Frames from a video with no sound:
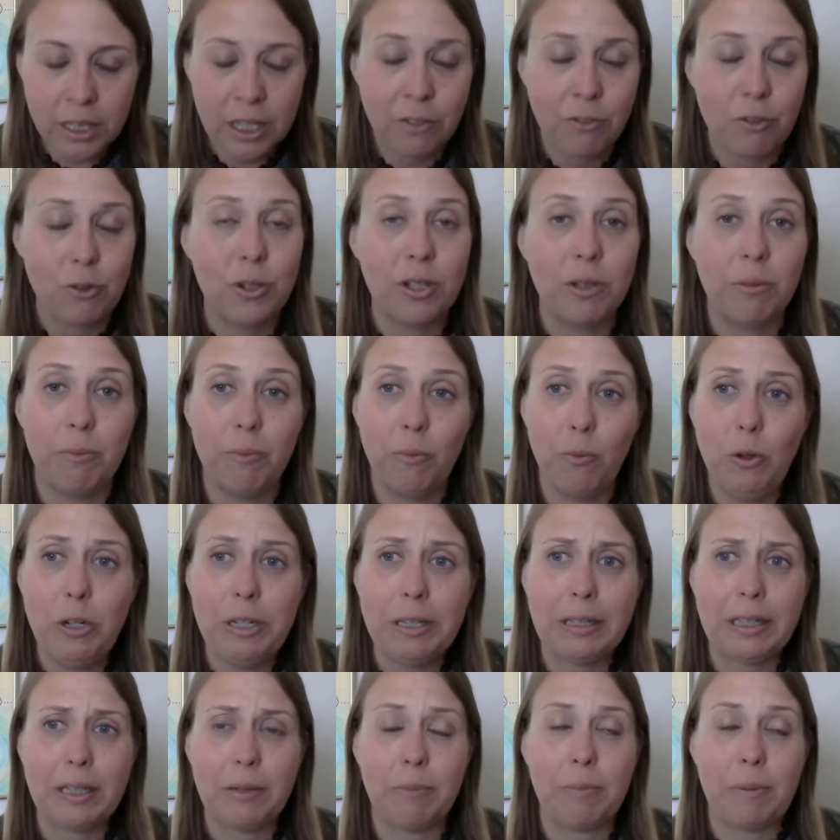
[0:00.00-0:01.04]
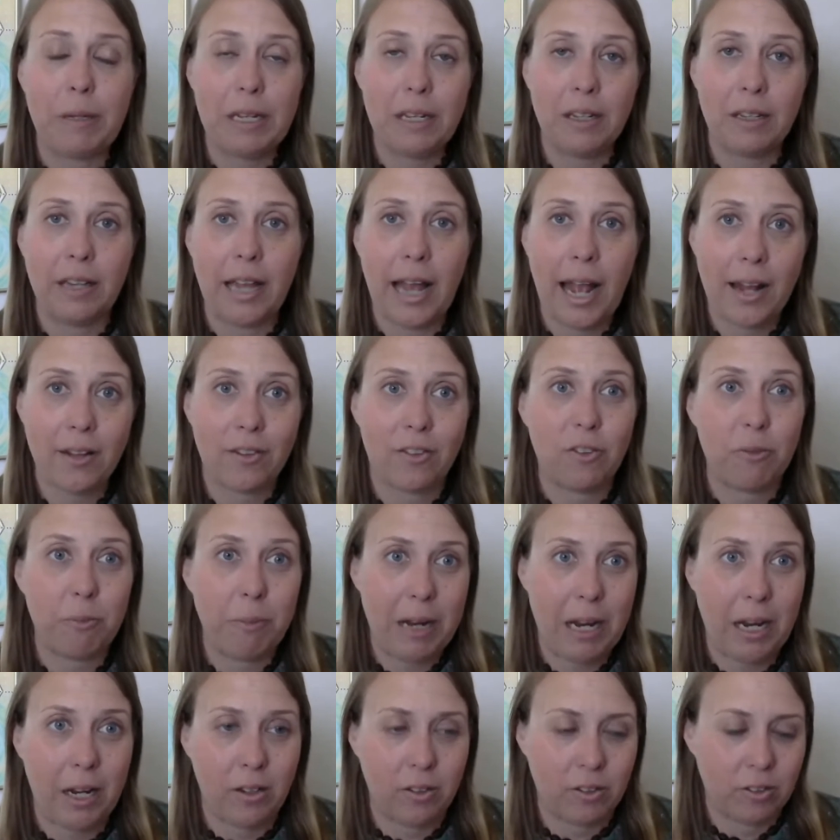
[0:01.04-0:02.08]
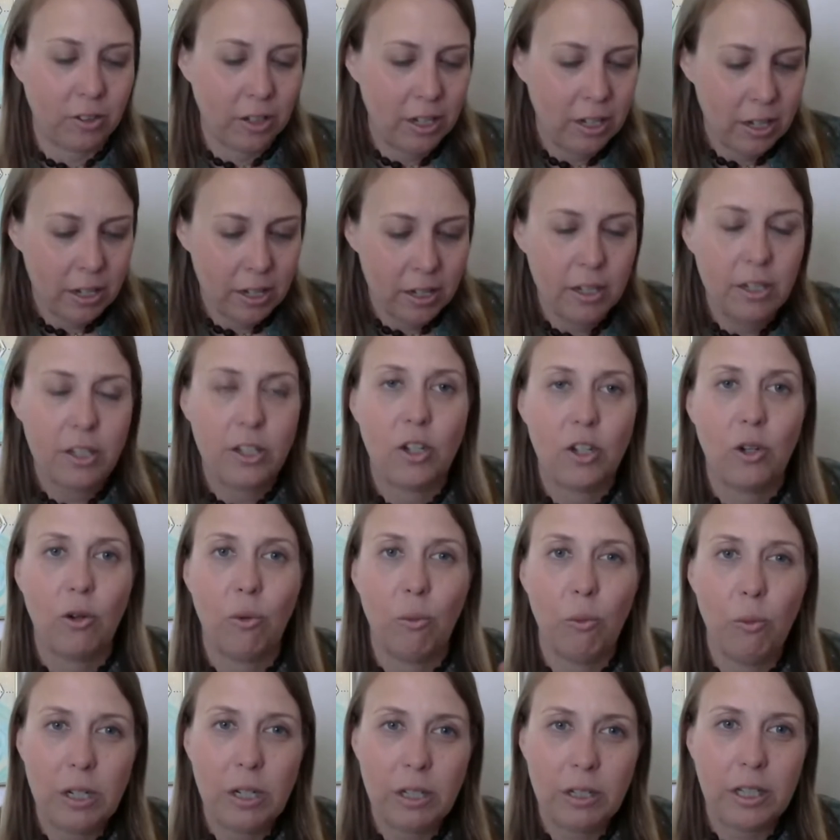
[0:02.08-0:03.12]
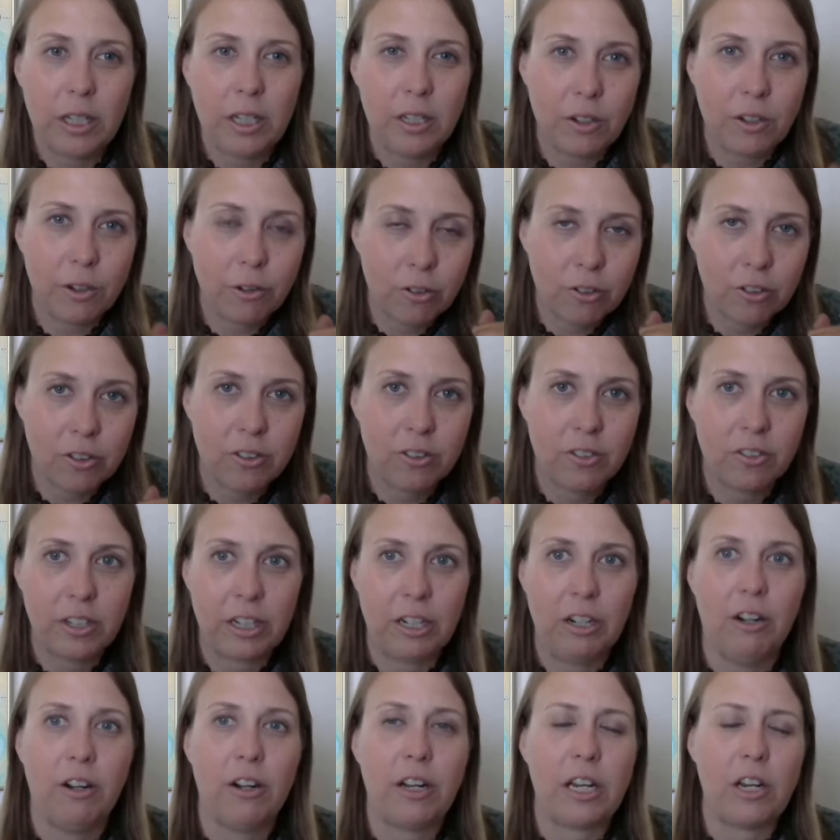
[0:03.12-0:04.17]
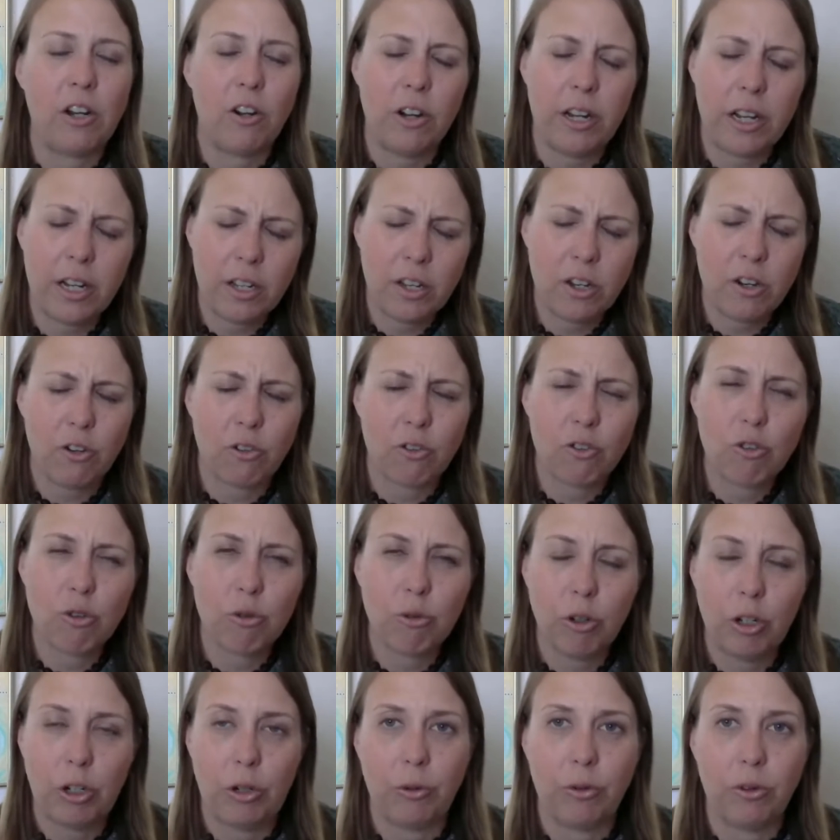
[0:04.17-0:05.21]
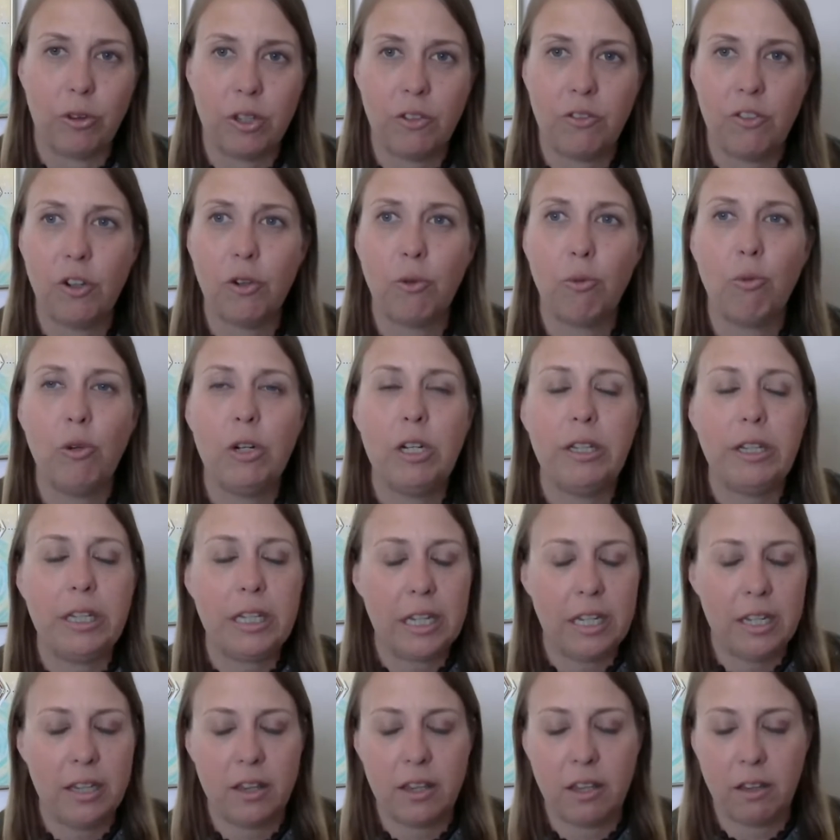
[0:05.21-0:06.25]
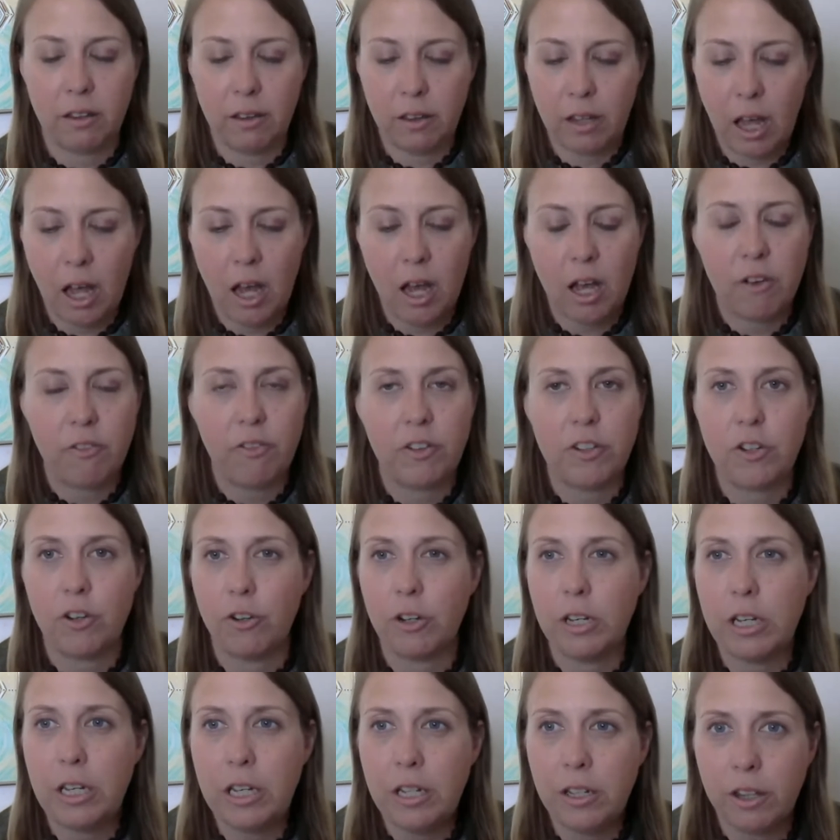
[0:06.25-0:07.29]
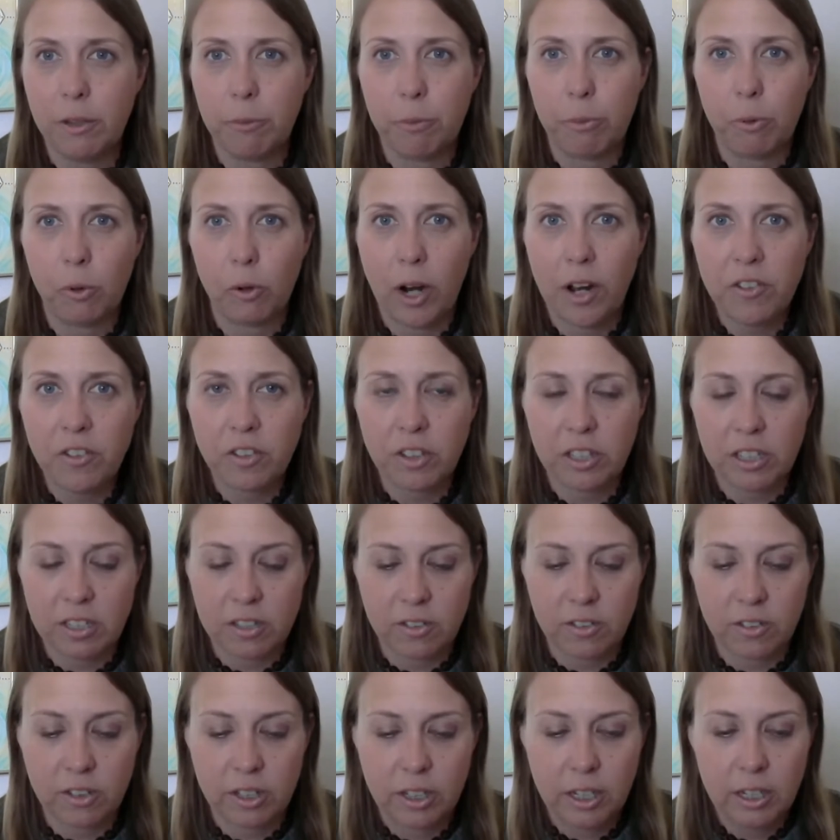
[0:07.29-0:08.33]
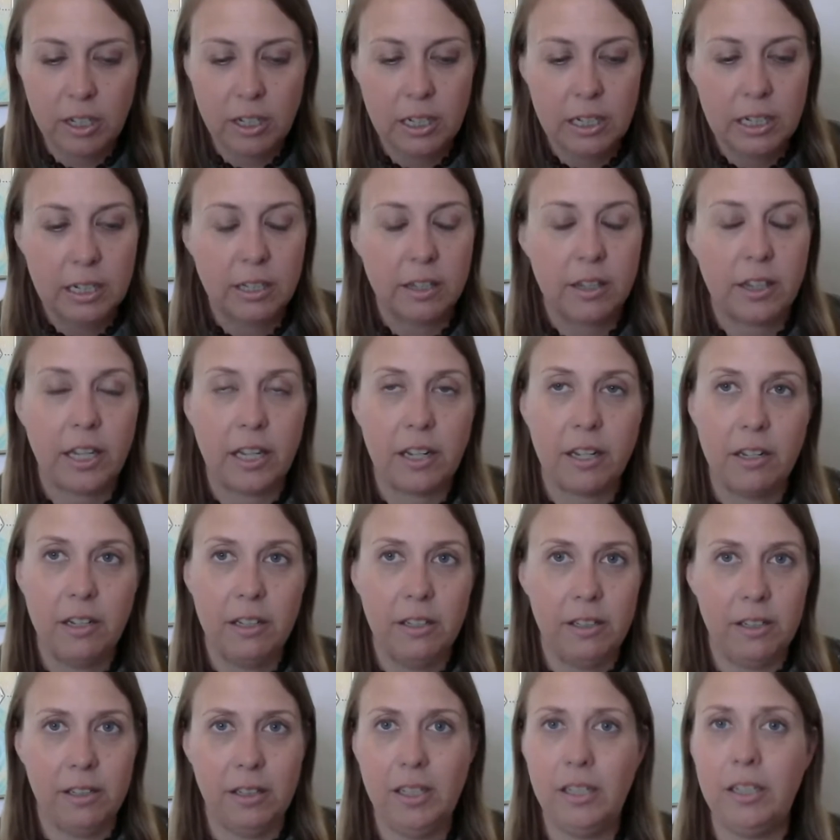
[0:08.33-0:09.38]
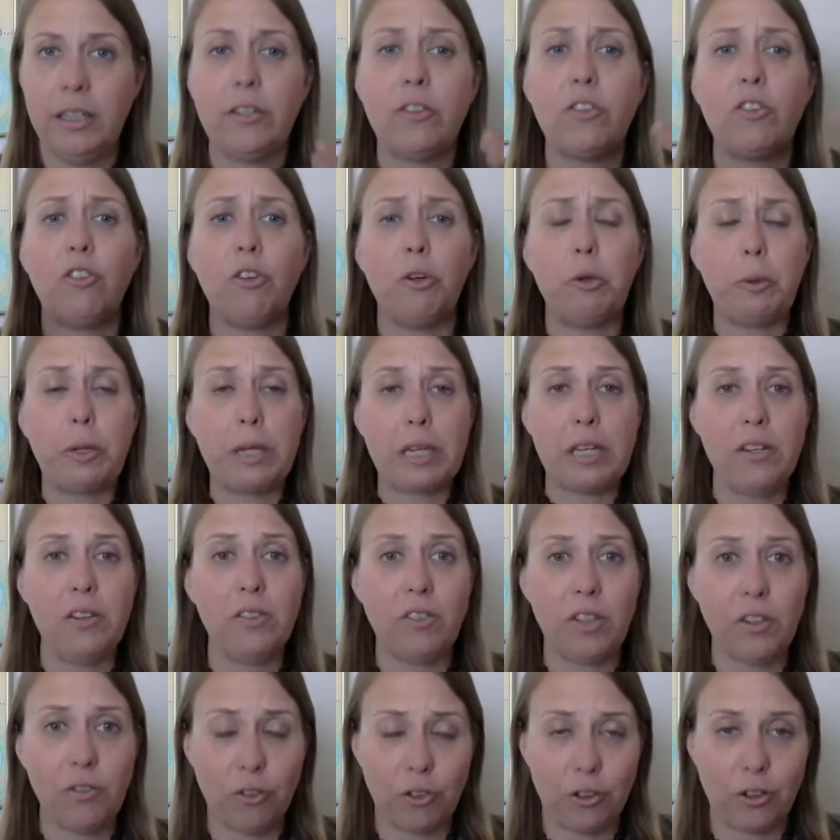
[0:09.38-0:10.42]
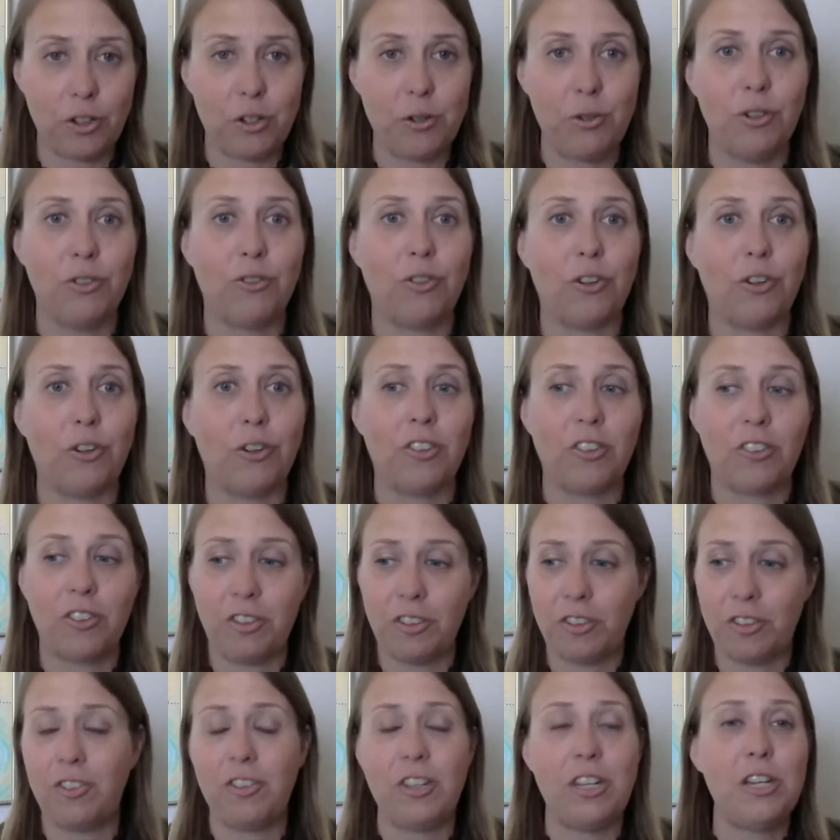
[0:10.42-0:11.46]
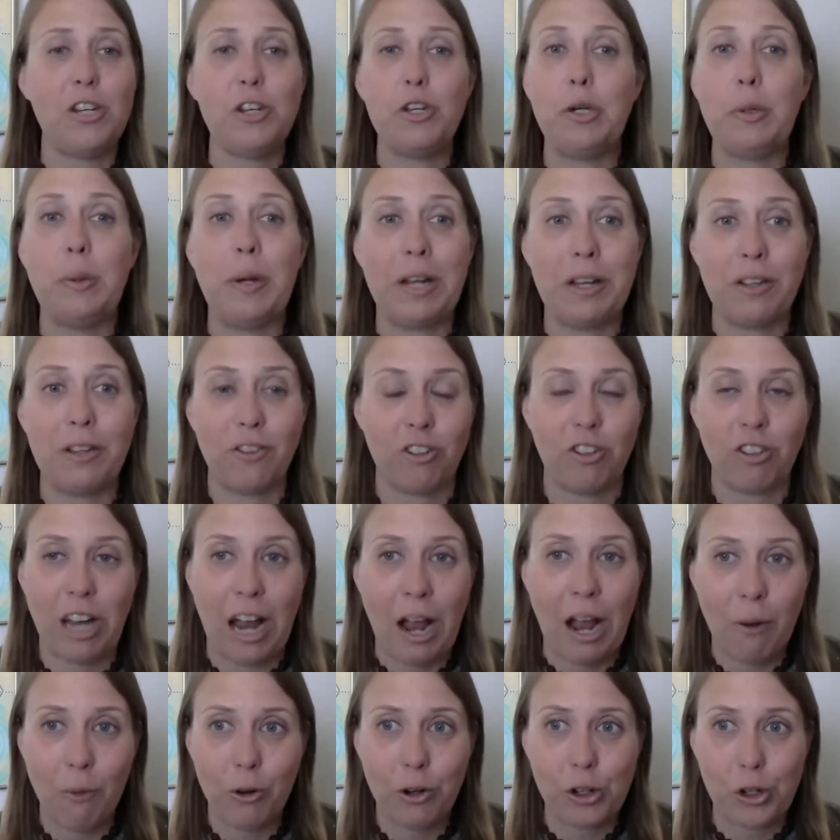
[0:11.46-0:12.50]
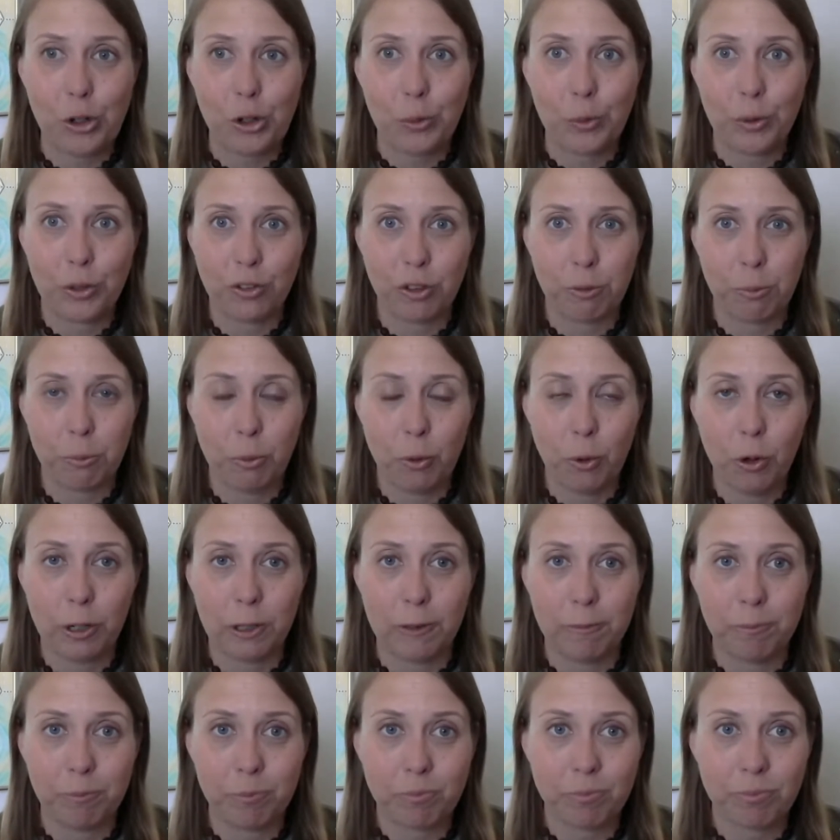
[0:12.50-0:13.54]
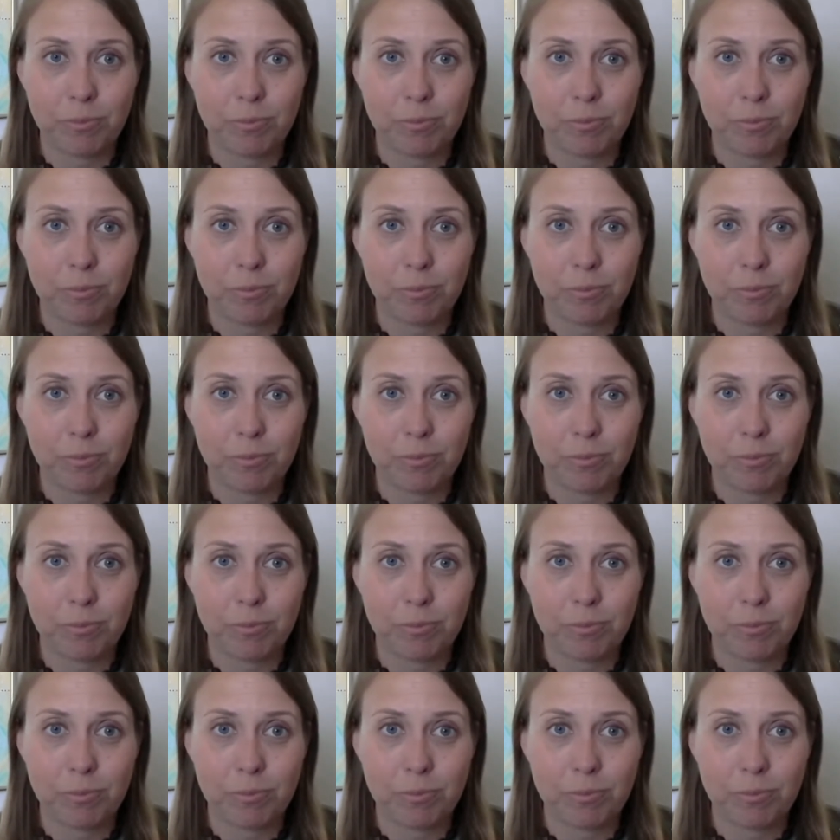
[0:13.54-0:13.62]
If you can really be in that space, you're really in your sincerity, you're in your truth. If you're really in the love and you're in the presence, then it's so easy for the universe to see you and shower you with support.